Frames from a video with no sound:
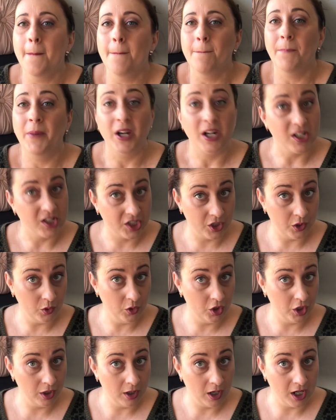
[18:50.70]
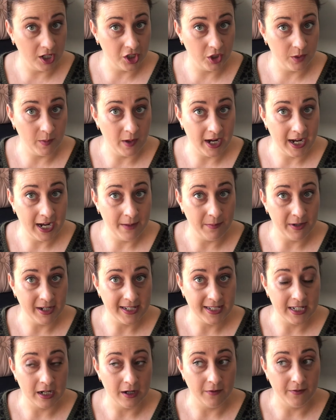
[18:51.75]
But I do my hair
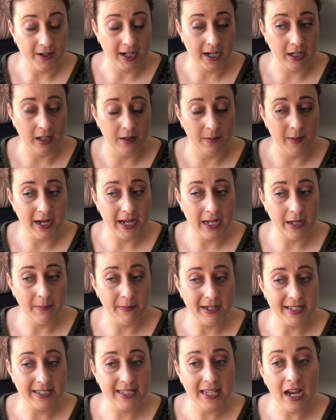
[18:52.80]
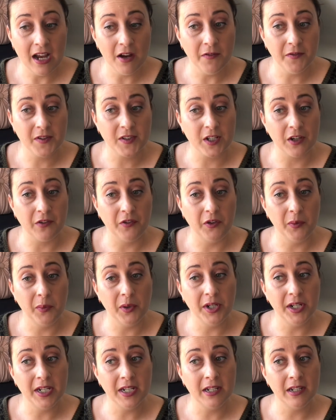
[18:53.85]
myself. I colour my hair myself. So if you
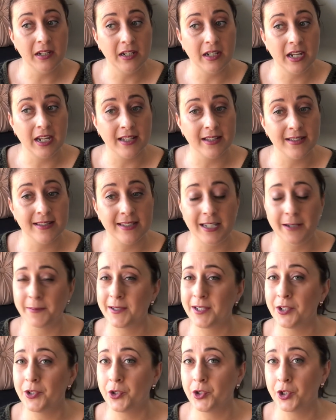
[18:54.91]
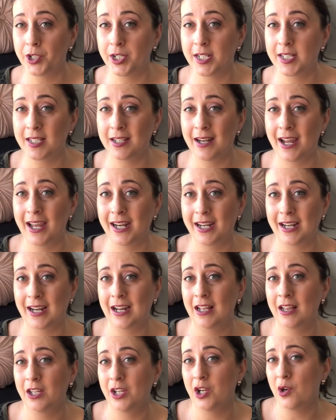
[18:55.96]
want to get tips and tricks on how to
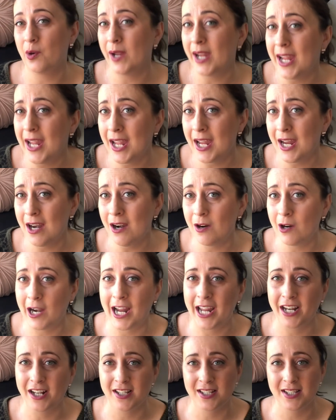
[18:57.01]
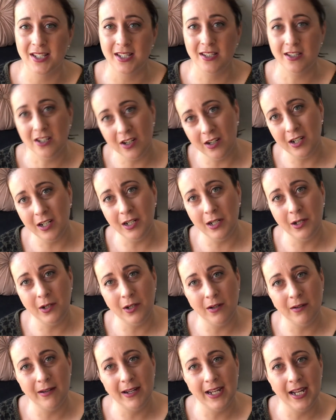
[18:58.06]
colour your hair or how to style
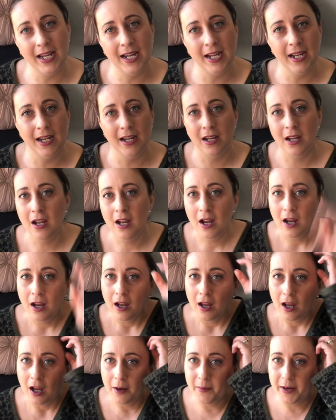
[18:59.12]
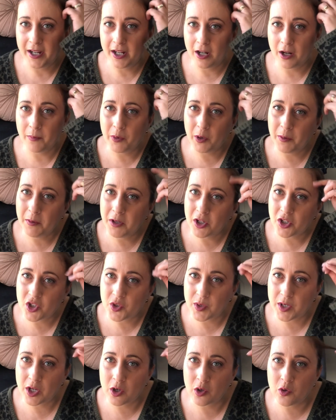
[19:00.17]
your hair, I mean, I'm probably not
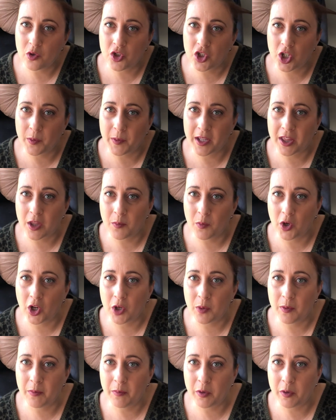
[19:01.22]
doing a good job at the moment